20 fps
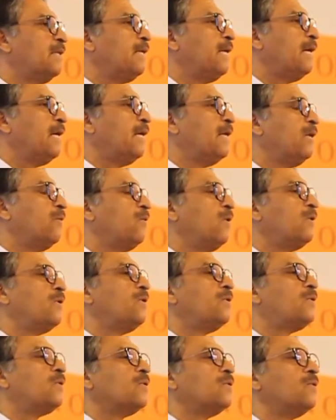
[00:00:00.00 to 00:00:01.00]
And in
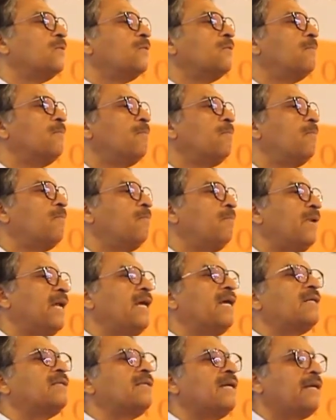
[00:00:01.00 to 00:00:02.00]
order to
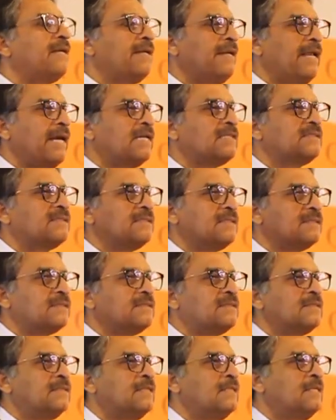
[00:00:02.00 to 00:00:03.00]
break that
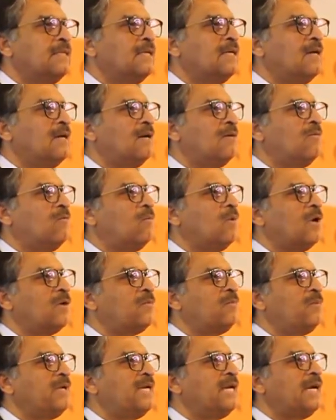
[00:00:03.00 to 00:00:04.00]
nexus,
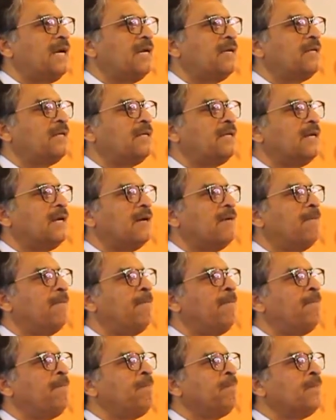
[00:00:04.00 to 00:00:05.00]
what we had done